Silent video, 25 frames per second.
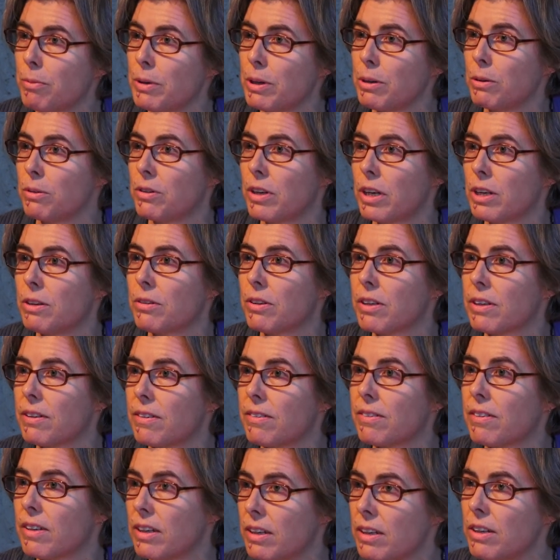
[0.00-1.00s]
We all know
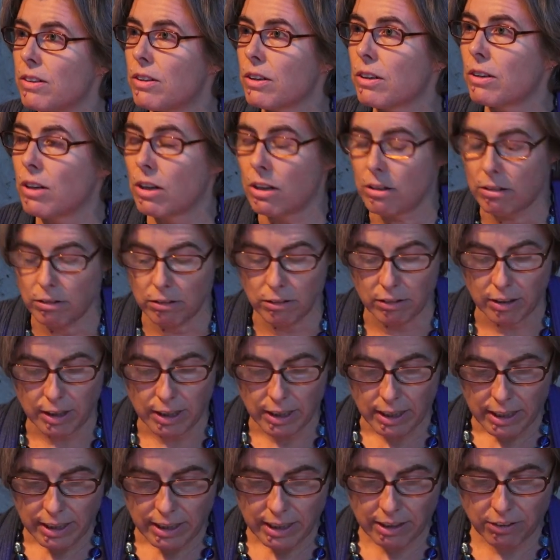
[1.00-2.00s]
that coal
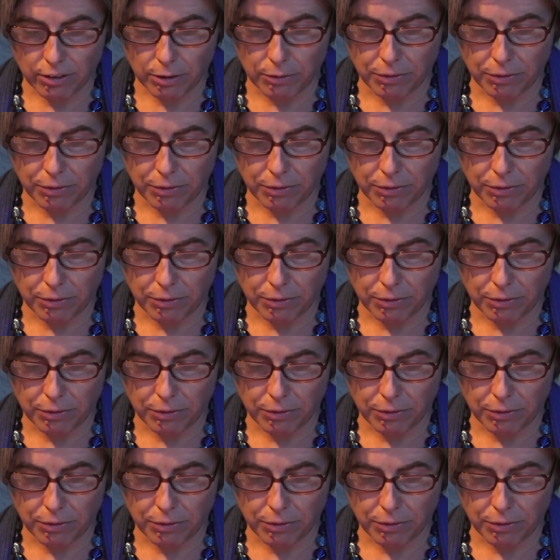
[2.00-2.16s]
is